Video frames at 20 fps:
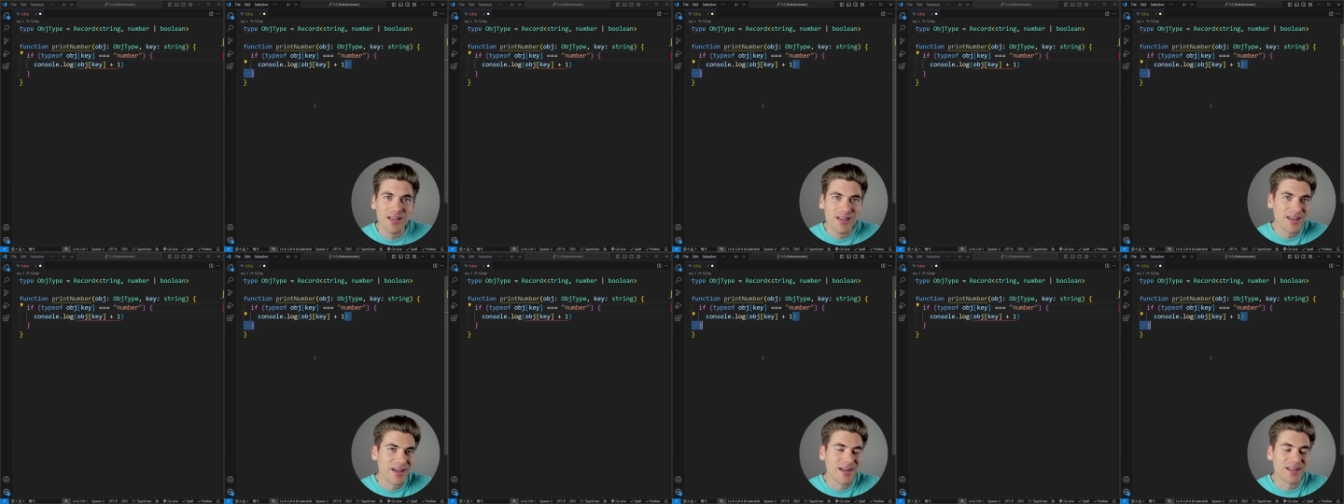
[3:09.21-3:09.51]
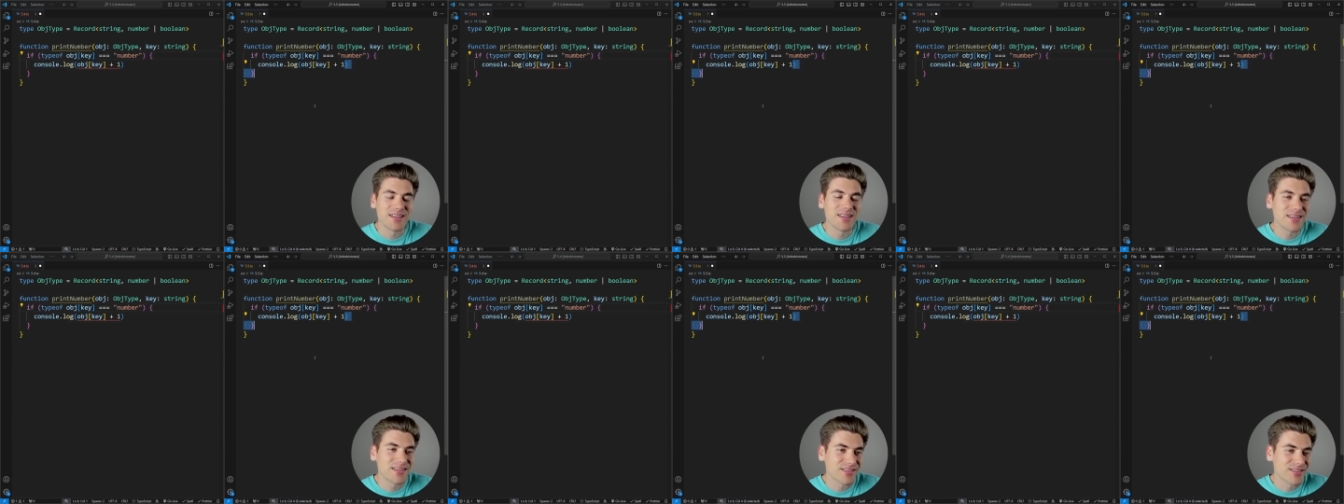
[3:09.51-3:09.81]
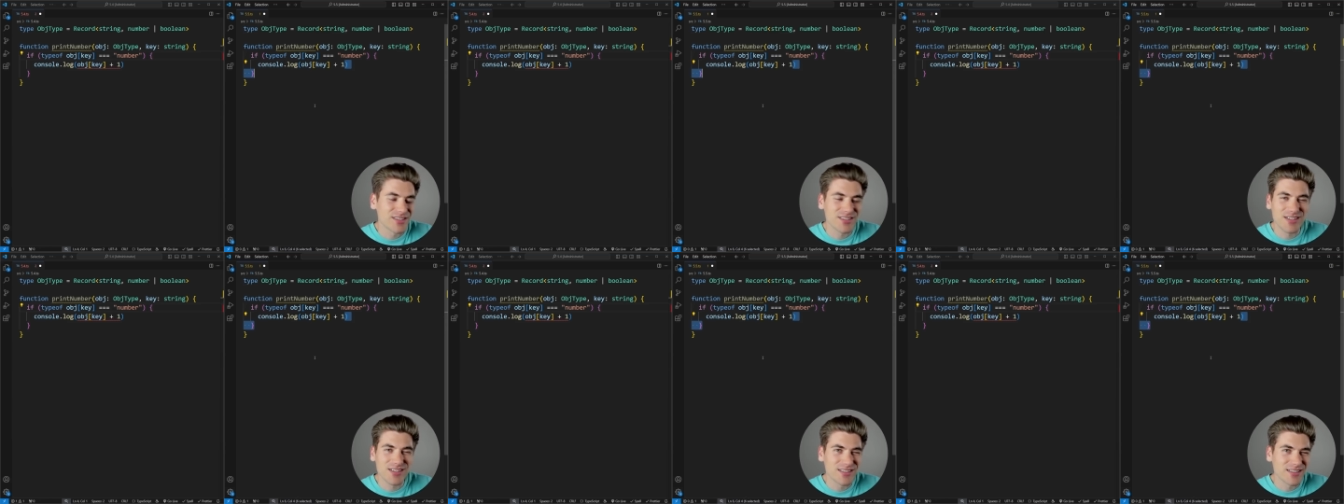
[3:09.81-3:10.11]
Again,
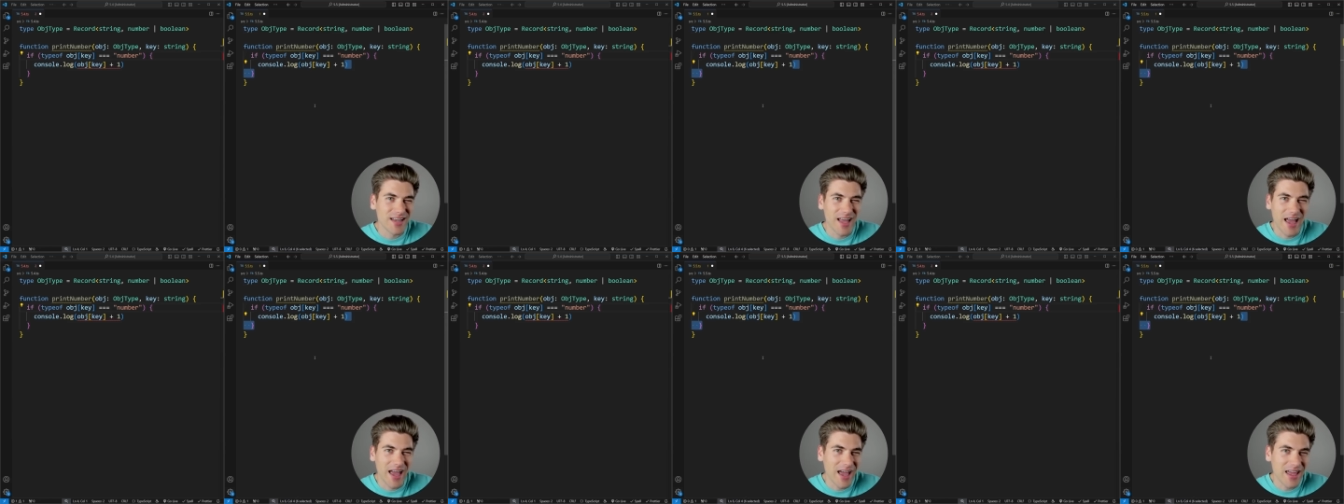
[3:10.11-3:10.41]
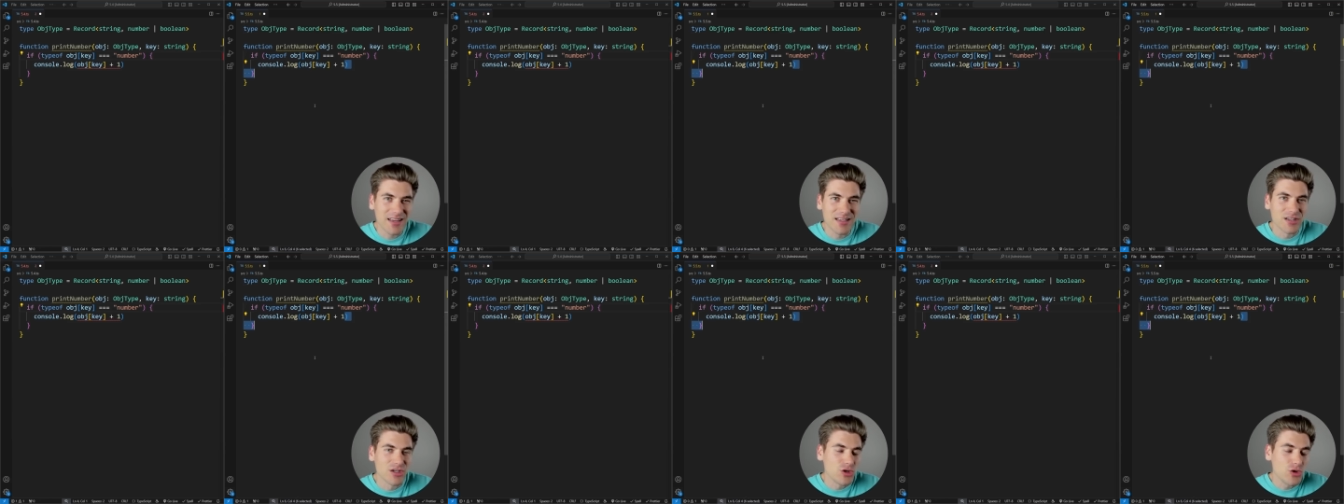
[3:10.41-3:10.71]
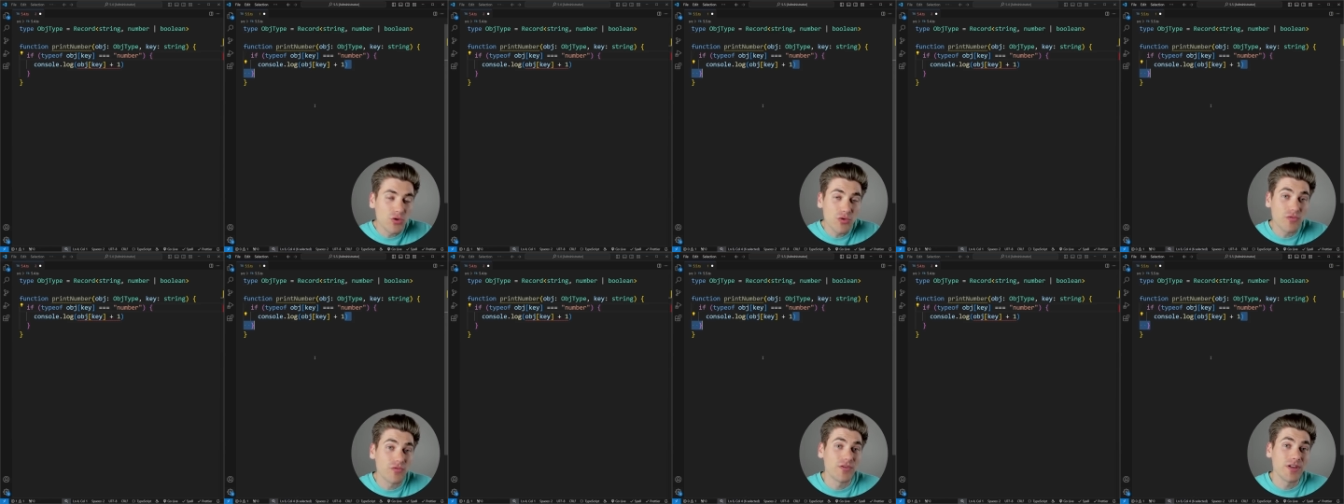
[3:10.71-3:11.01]
this doesn't add a
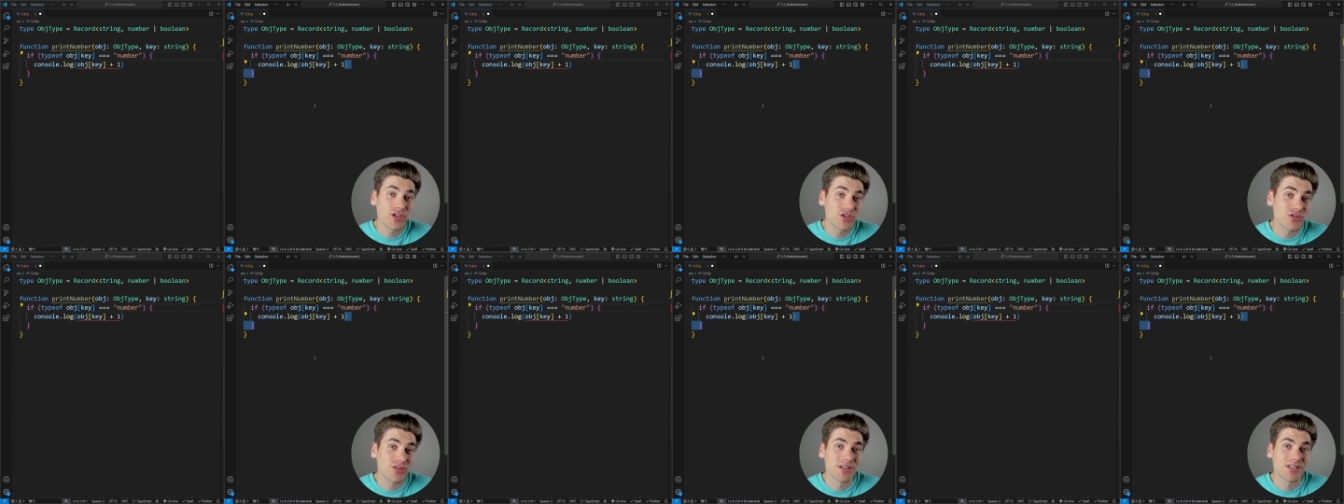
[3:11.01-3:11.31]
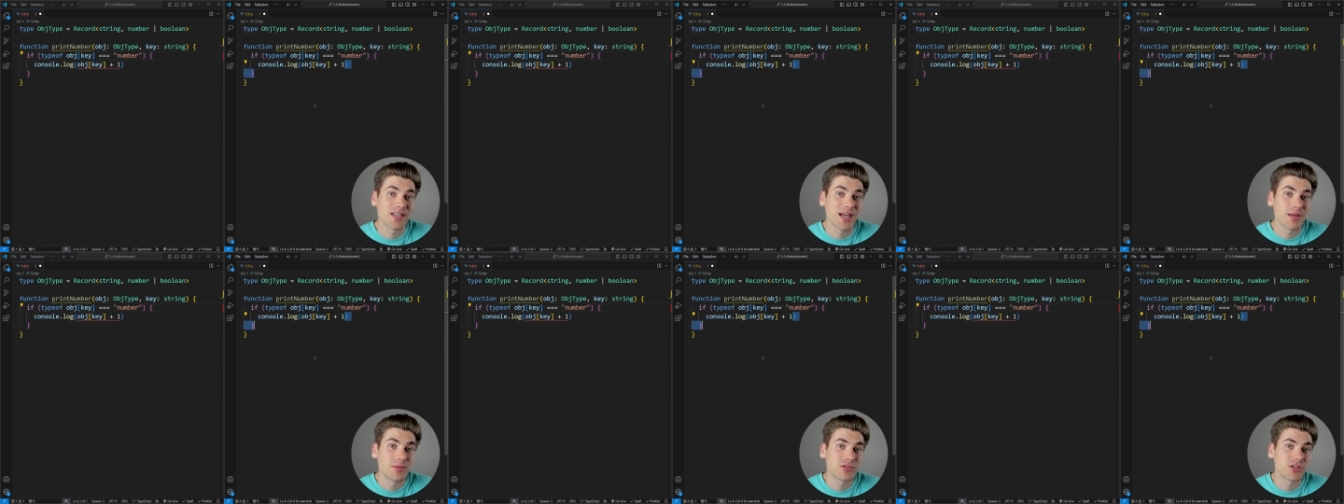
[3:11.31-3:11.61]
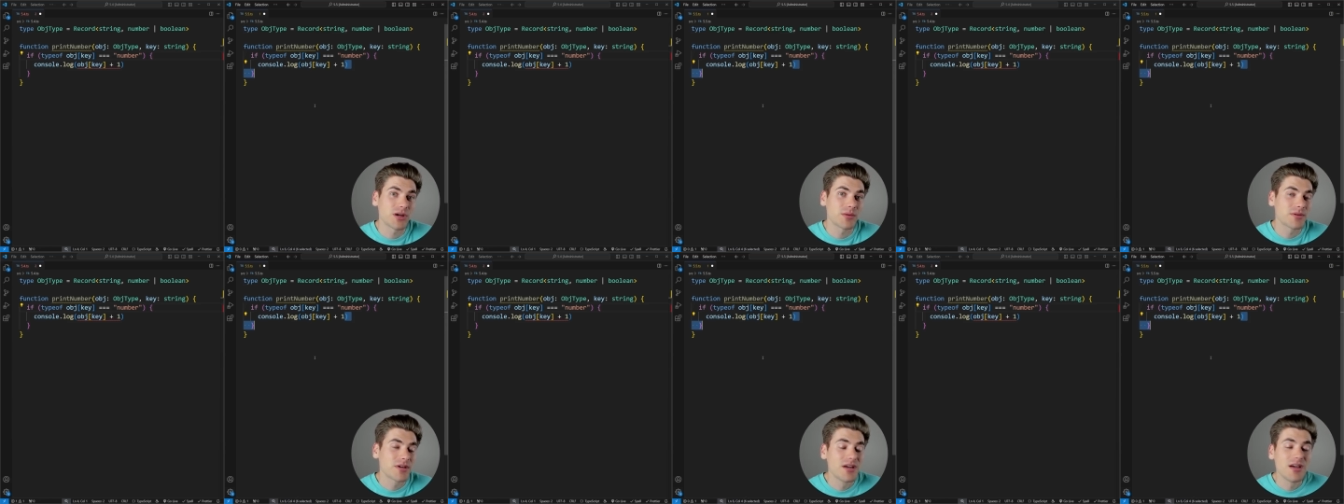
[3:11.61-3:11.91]
new feature to
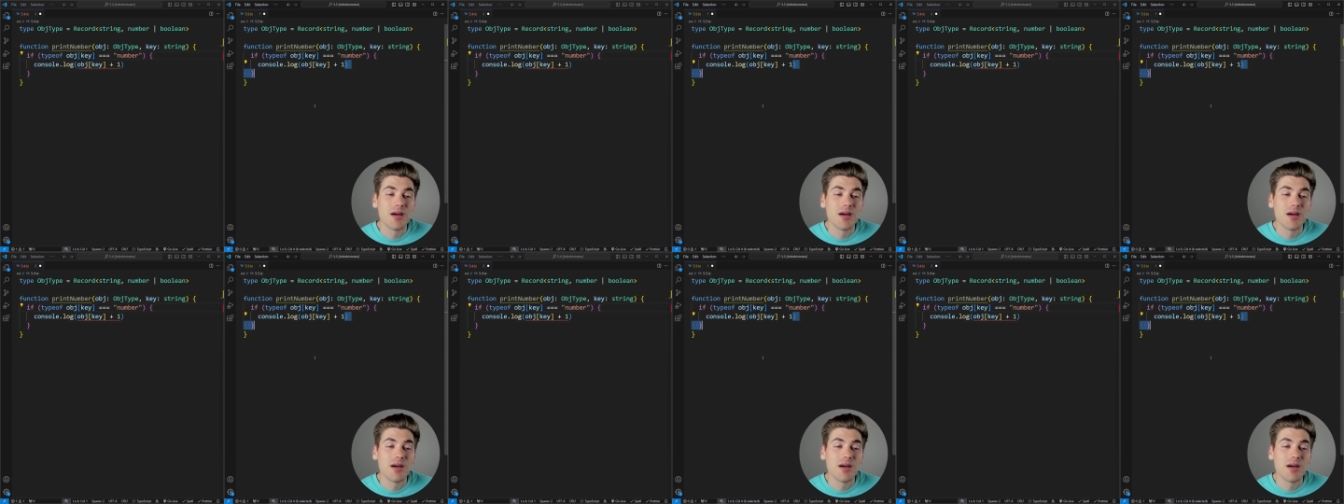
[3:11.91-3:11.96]
TypeScript,